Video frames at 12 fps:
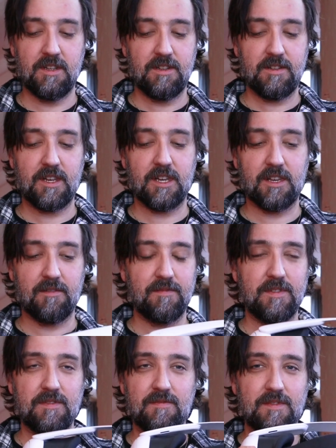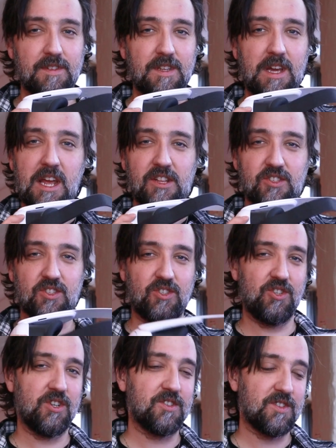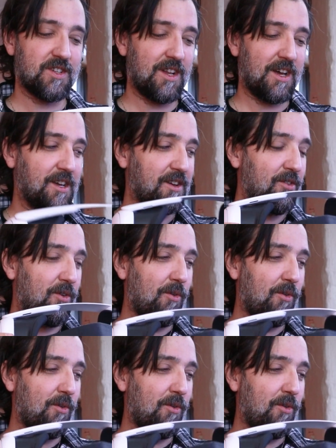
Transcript: Like, it's just like